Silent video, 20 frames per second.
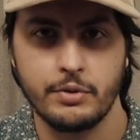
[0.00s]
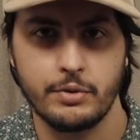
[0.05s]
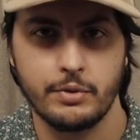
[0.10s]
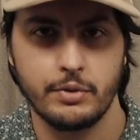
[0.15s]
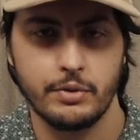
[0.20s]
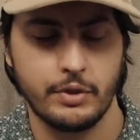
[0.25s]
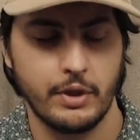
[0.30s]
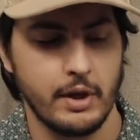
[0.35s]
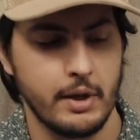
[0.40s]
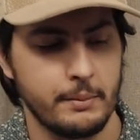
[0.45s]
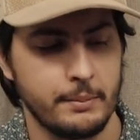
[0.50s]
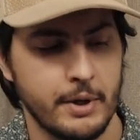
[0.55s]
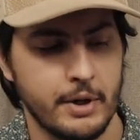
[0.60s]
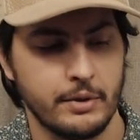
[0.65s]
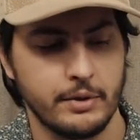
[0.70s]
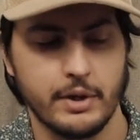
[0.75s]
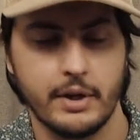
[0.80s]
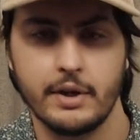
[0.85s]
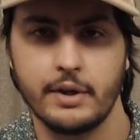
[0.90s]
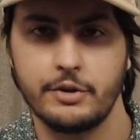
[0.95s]
you think
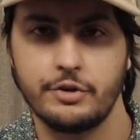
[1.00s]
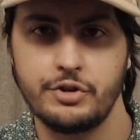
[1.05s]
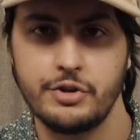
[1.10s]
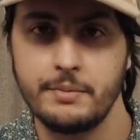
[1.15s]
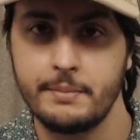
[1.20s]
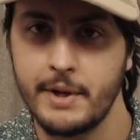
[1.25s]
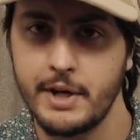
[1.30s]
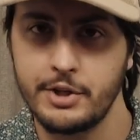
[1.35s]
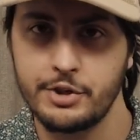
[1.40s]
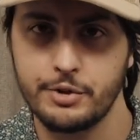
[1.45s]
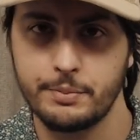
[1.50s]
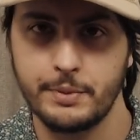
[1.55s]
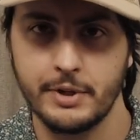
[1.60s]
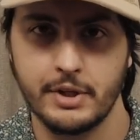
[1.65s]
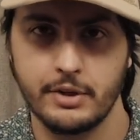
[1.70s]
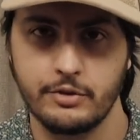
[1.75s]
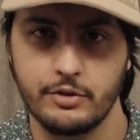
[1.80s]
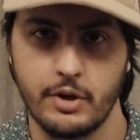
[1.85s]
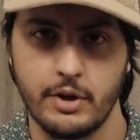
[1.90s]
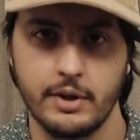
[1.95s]
about the G major
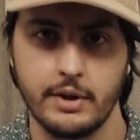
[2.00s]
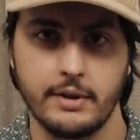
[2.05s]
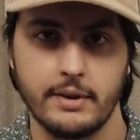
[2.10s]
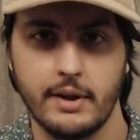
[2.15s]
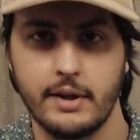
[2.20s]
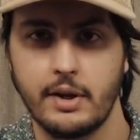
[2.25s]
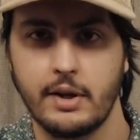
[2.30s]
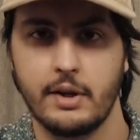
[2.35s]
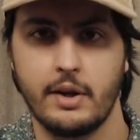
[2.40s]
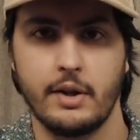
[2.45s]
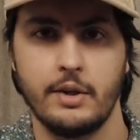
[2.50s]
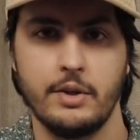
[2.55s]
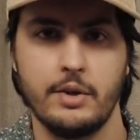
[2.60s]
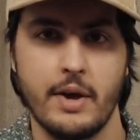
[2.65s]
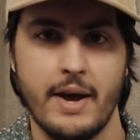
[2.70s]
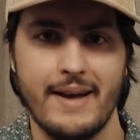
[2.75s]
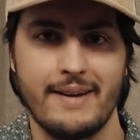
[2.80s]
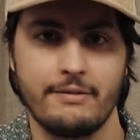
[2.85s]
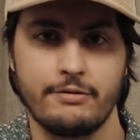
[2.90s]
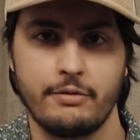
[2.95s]
pentatonic, then
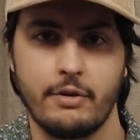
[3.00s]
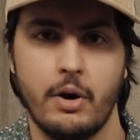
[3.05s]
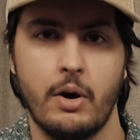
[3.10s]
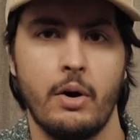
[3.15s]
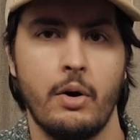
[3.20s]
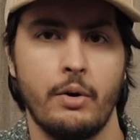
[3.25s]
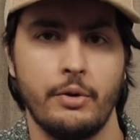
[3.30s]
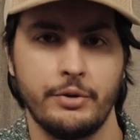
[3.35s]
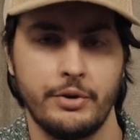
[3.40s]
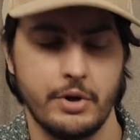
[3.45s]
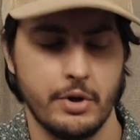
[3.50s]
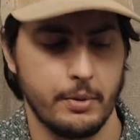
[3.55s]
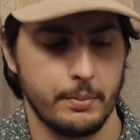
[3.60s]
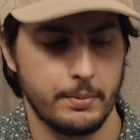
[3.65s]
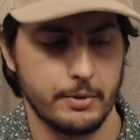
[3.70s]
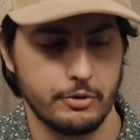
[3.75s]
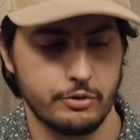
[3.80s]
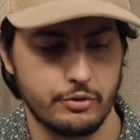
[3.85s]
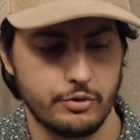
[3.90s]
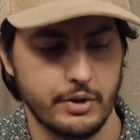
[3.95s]
you have all the
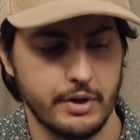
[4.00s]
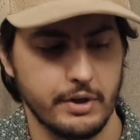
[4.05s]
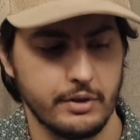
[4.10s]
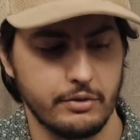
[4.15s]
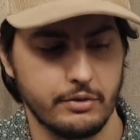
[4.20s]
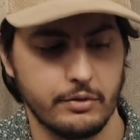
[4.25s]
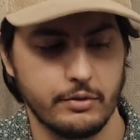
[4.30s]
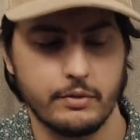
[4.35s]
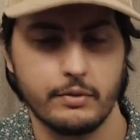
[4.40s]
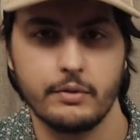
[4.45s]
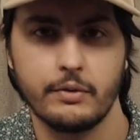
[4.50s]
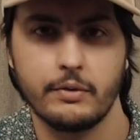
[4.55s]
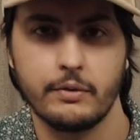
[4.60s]
open strings.